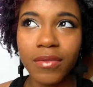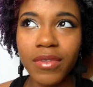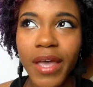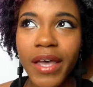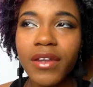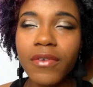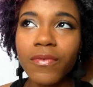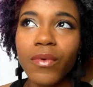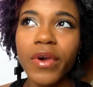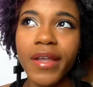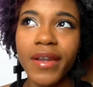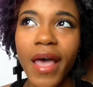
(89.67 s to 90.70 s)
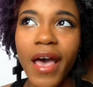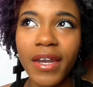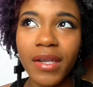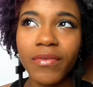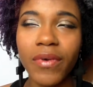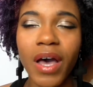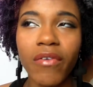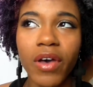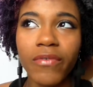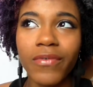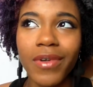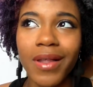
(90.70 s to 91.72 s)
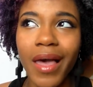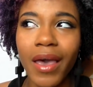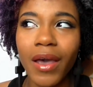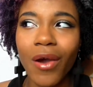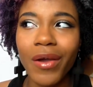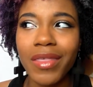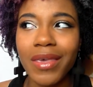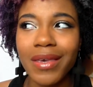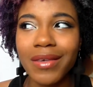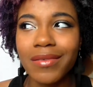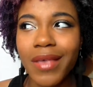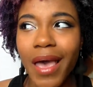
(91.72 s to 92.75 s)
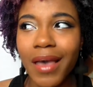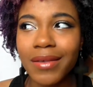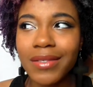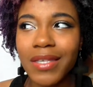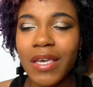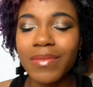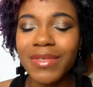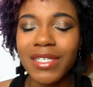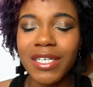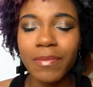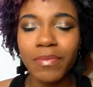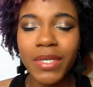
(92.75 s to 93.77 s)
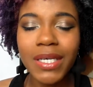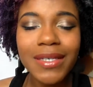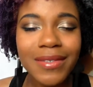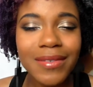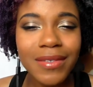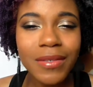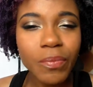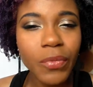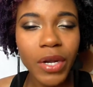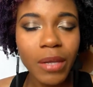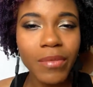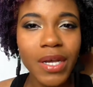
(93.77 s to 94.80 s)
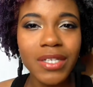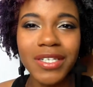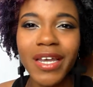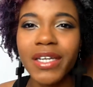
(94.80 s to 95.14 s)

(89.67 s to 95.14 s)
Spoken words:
94 and 95 I feel like are the exact same deepness pretty much.